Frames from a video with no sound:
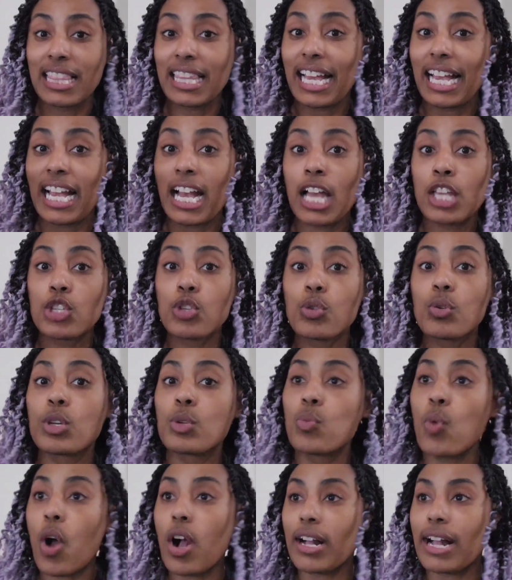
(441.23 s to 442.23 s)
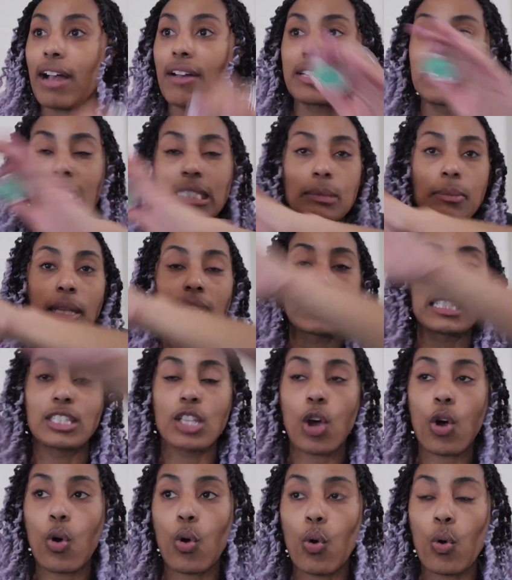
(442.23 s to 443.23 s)
Like you could walk out and smell it
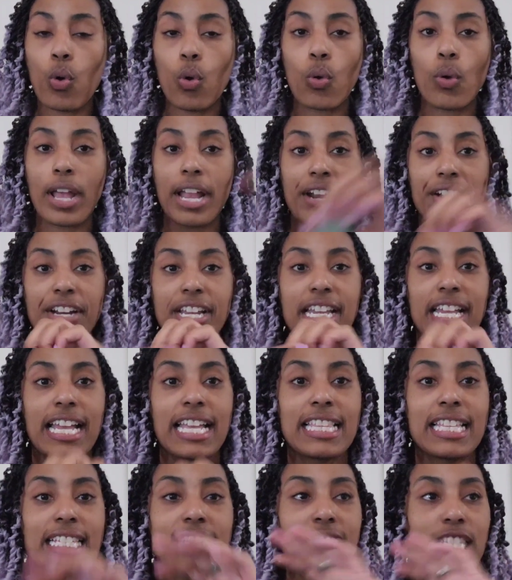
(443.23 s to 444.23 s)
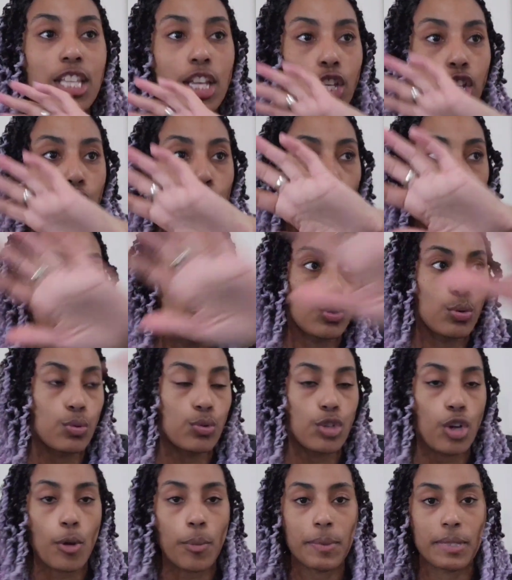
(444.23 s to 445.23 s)
in the whole area. And this is a
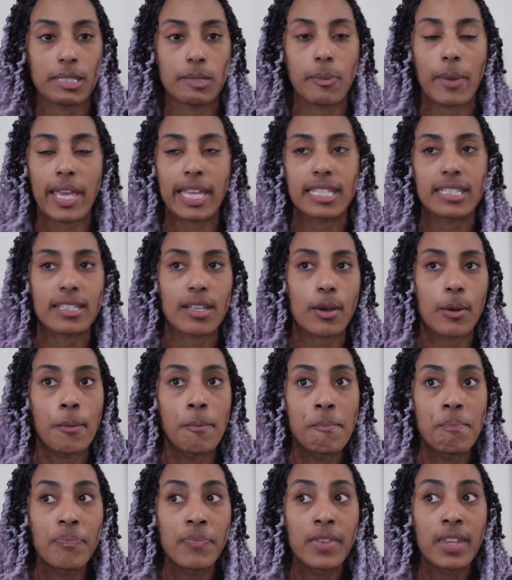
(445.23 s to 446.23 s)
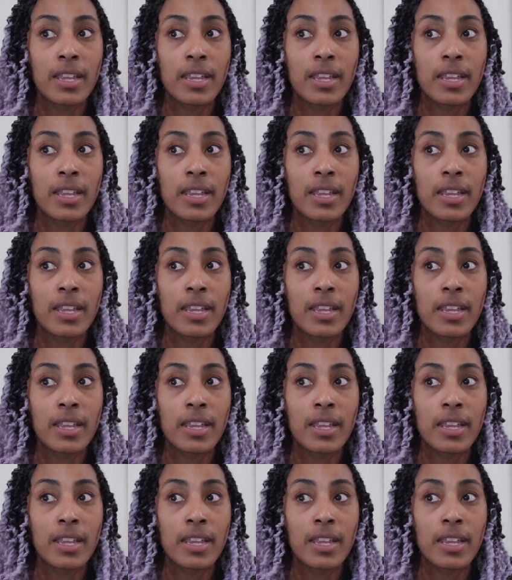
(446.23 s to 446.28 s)
huge open space. So